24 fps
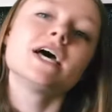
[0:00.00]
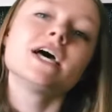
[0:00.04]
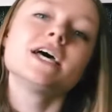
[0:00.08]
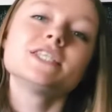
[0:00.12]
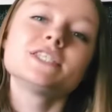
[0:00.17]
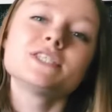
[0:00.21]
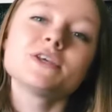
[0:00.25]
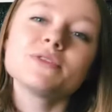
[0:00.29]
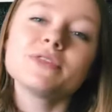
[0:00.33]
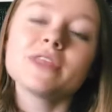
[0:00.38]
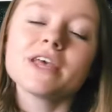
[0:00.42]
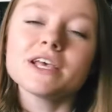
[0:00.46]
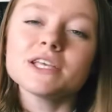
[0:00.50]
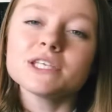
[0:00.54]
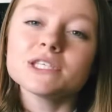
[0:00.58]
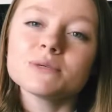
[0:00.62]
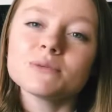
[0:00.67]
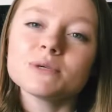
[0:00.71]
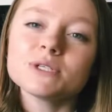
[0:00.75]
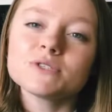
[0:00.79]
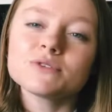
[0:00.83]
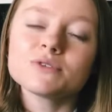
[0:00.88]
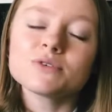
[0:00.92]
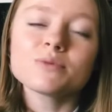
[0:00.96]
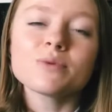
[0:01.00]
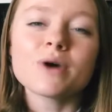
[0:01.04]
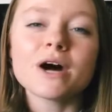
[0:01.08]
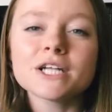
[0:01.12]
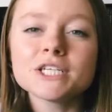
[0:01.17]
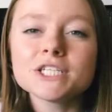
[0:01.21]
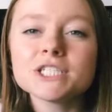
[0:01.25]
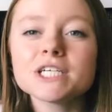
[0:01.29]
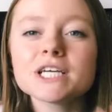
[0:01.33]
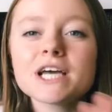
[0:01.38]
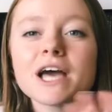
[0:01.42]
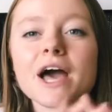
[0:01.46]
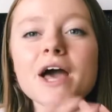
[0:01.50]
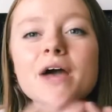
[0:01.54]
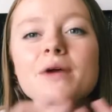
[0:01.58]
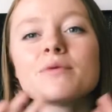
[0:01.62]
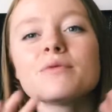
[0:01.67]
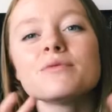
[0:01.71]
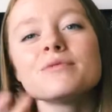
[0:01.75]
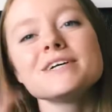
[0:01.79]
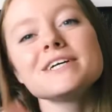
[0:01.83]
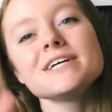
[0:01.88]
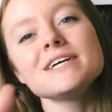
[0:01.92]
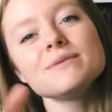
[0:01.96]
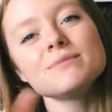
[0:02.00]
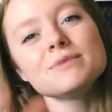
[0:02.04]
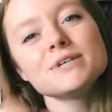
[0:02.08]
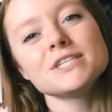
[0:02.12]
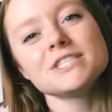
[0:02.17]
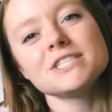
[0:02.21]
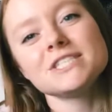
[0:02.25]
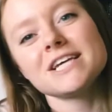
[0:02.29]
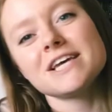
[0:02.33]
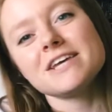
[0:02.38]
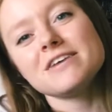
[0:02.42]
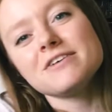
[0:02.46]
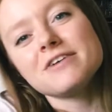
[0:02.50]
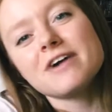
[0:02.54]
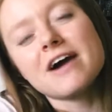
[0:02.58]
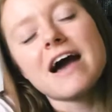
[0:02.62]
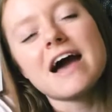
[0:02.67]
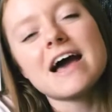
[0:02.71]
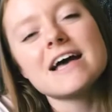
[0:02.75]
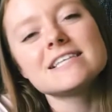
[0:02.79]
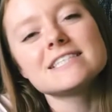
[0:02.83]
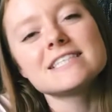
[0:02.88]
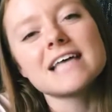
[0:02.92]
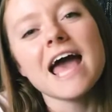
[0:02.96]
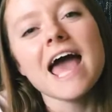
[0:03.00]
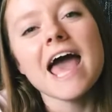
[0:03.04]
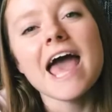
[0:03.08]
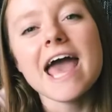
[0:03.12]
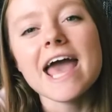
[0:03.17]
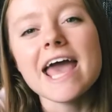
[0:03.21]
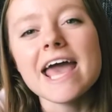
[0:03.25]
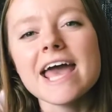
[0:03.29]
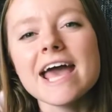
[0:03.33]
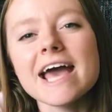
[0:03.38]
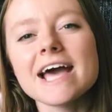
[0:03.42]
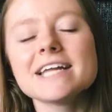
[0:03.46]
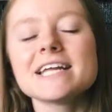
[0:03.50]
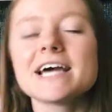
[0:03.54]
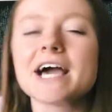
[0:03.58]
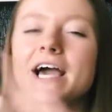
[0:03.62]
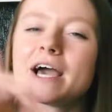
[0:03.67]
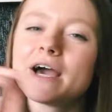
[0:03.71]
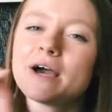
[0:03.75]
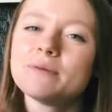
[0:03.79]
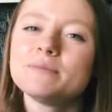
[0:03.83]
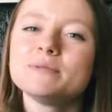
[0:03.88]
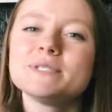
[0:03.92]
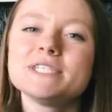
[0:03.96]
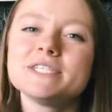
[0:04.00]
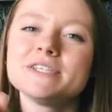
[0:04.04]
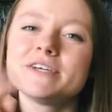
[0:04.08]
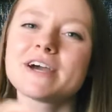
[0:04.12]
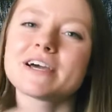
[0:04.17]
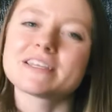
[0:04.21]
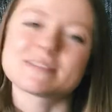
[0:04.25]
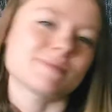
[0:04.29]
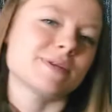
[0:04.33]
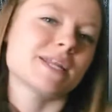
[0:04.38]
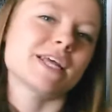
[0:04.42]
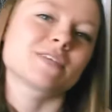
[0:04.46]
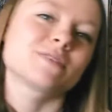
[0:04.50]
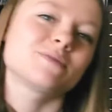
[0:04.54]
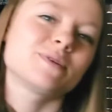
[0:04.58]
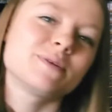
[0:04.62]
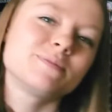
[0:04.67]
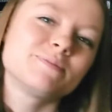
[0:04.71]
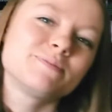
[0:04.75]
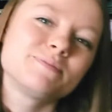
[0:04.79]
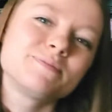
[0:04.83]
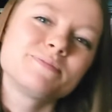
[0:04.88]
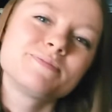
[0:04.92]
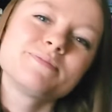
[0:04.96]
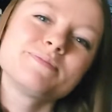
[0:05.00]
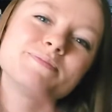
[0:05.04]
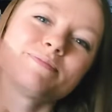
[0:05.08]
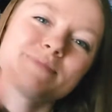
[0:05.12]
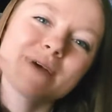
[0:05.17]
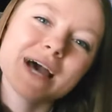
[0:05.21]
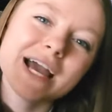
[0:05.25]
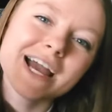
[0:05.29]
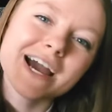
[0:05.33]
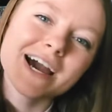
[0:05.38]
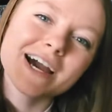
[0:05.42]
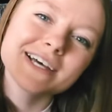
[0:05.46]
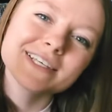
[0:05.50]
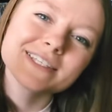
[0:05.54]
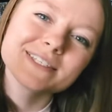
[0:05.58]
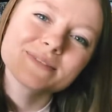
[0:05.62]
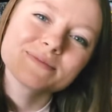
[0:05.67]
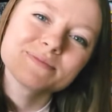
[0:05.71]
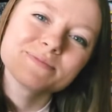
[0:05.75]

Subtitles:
So thanks so much for watching. I really appreciate you guys, and I hope to see you guys in my next one. Bye guys.